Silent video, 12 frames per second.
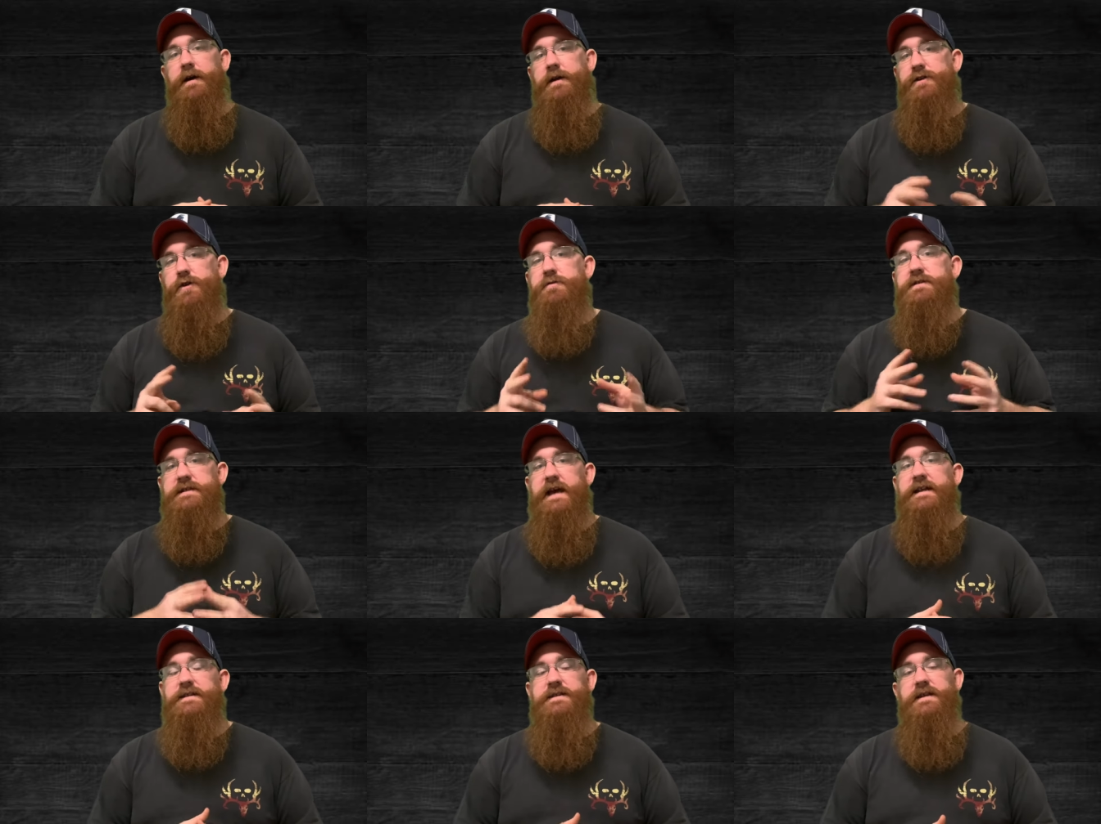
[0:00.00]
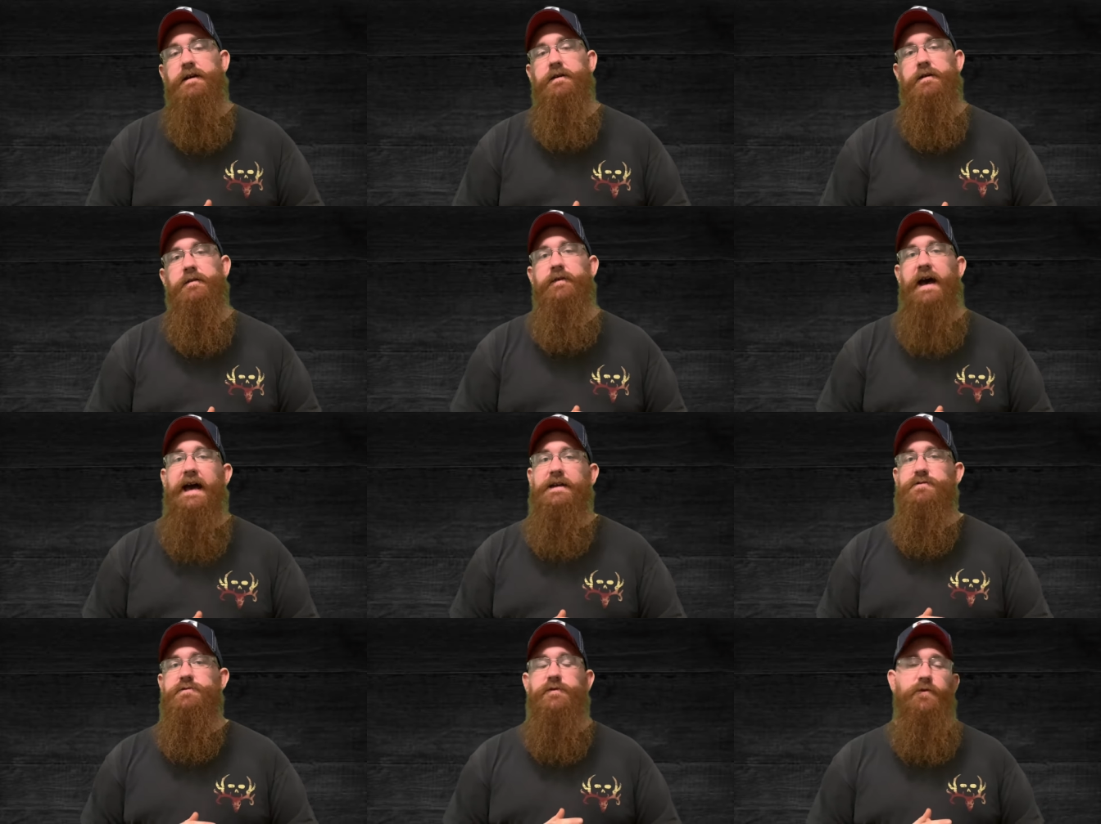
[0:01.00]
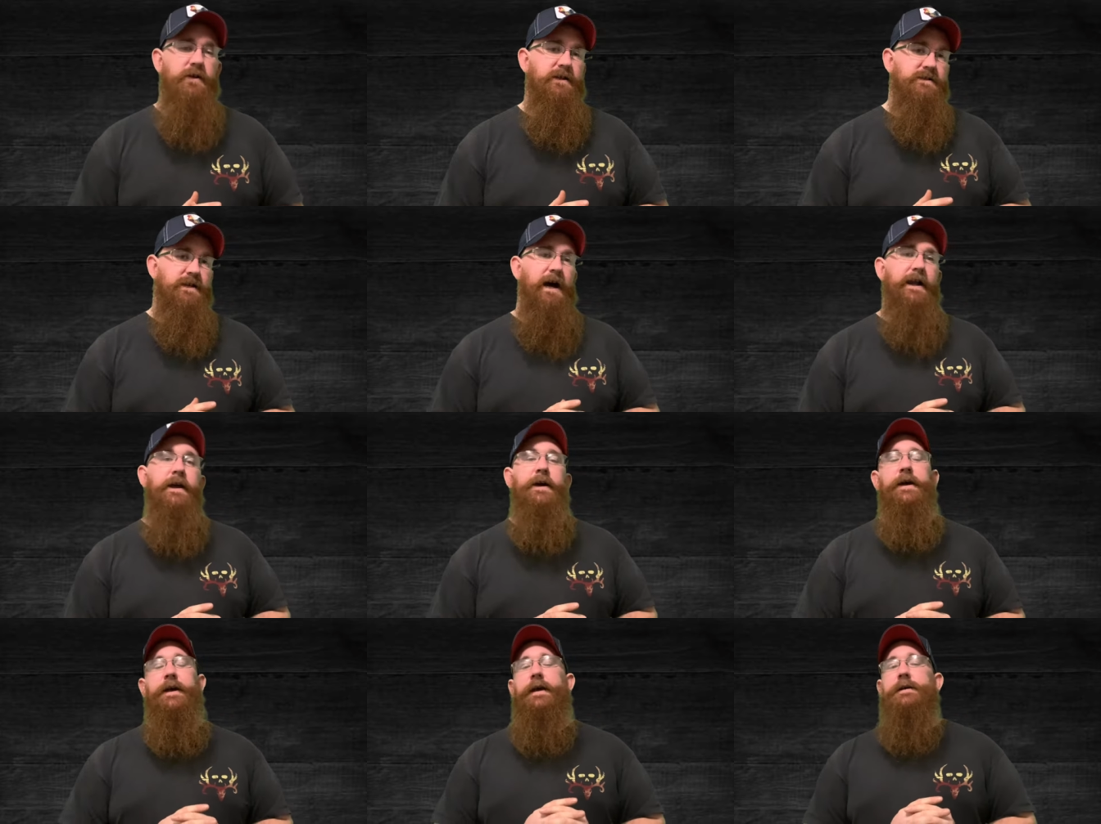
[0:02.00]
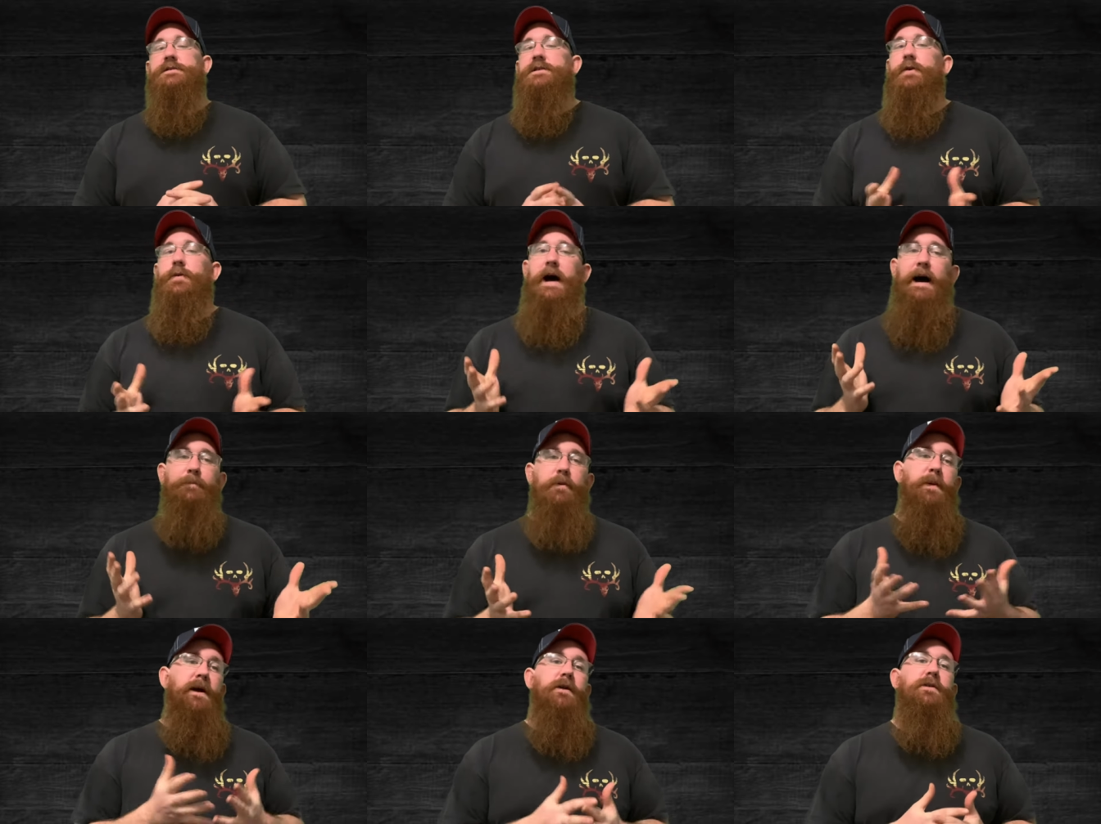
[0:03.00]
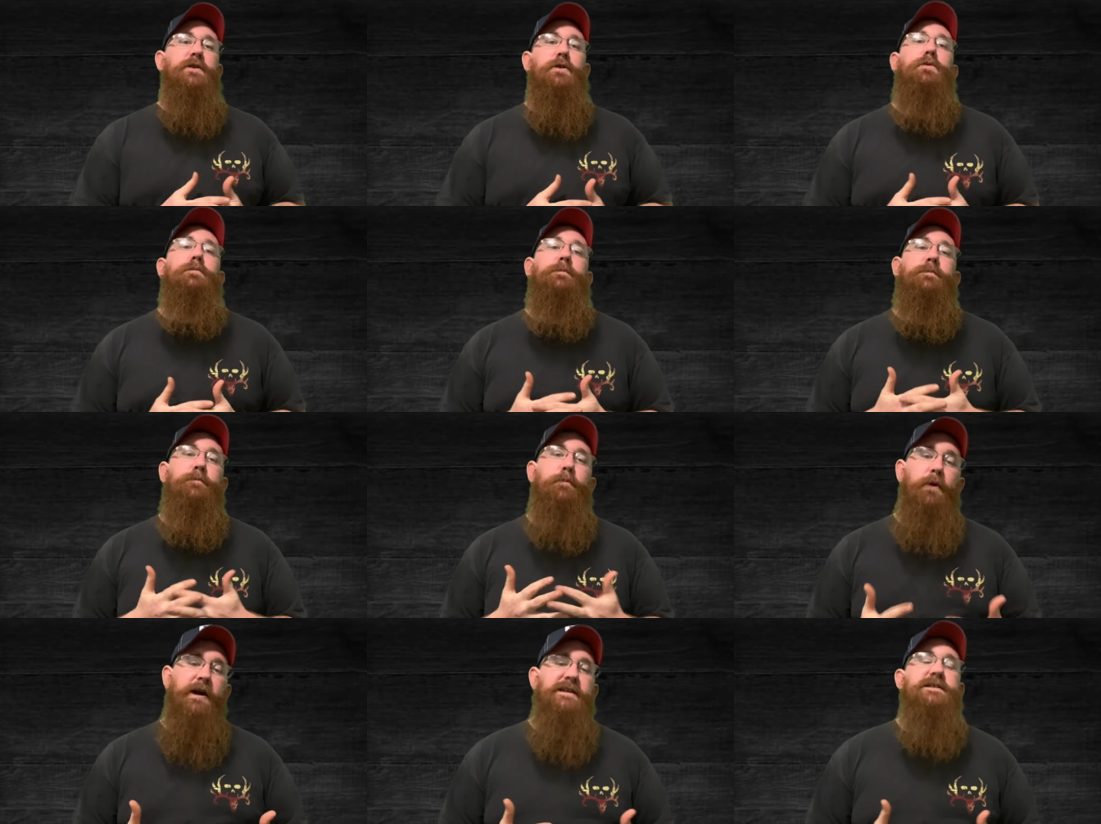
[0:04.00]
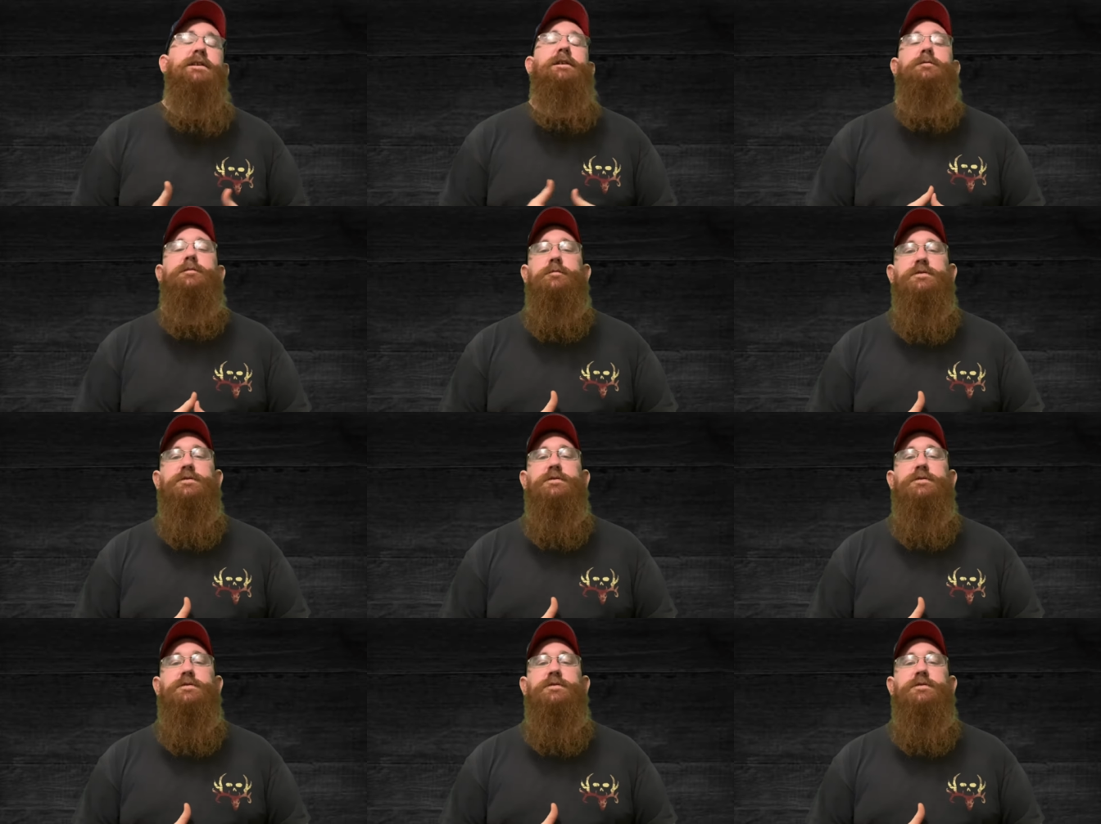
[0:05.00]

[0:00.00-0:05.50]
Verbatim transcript: two sets of axles for each side, so I'm prepared to break stuff.